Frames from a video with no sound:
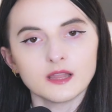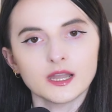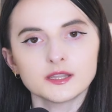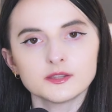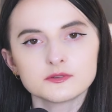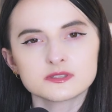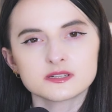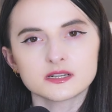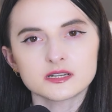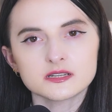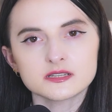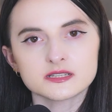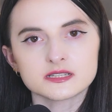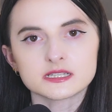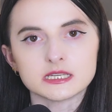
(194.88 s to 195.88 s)
Line users
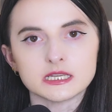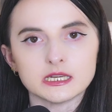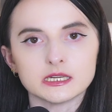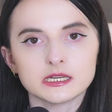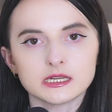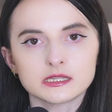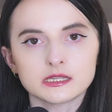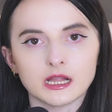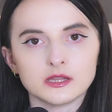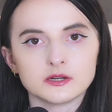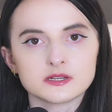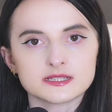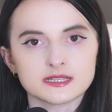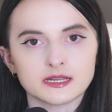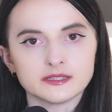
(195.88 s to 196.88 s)
see it
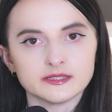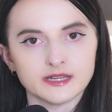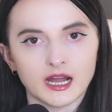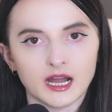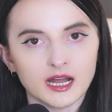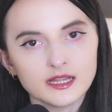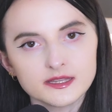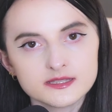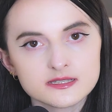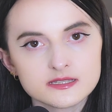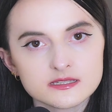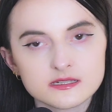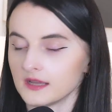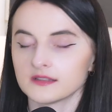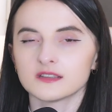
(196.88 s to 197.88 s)
alongside the
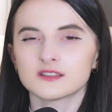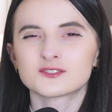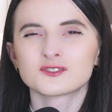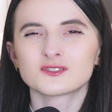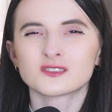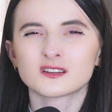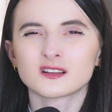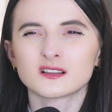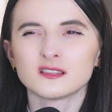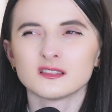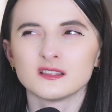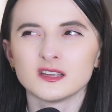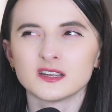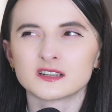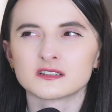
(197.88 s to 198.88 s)
ads and it should
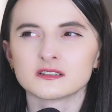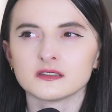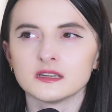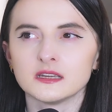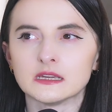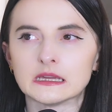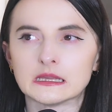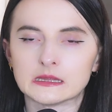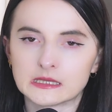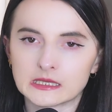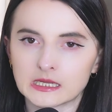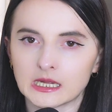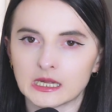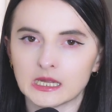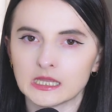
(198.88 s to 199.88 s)
clearly
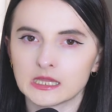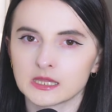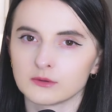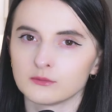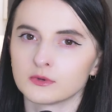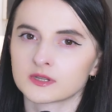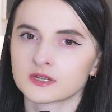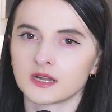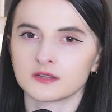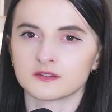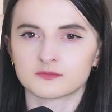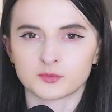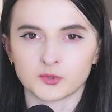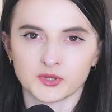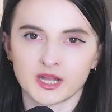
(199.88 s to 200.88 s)
indicate what kind
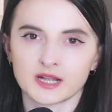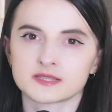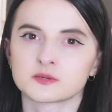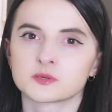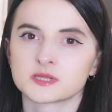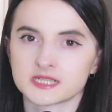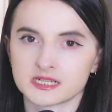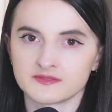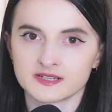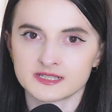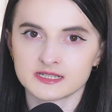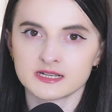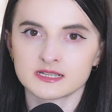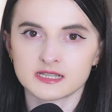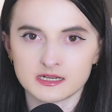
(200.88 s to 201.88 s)
of products or
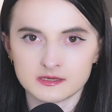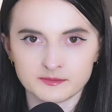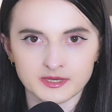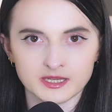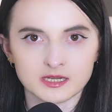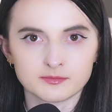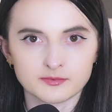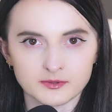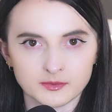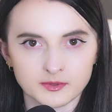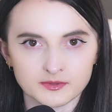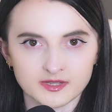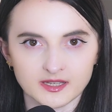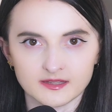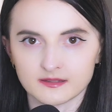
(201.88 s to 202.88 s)
services are being
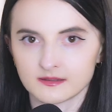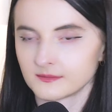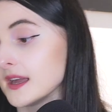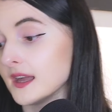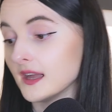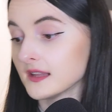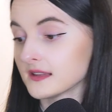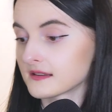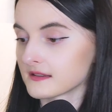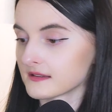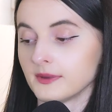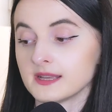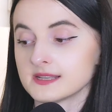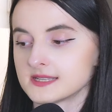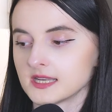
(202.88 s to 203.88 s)
promoted. And
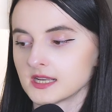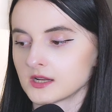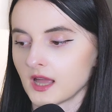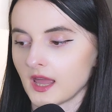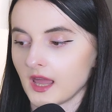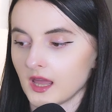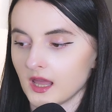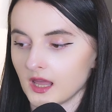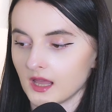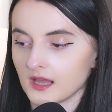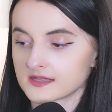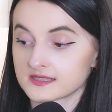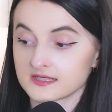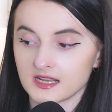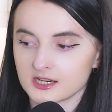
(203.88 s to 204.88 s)
basic basic uh,
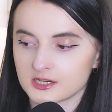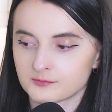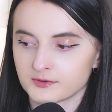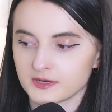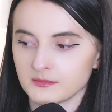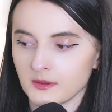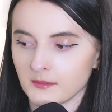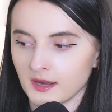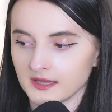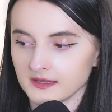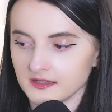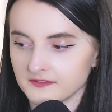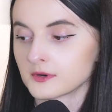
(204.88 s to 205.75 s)
slash premium ID.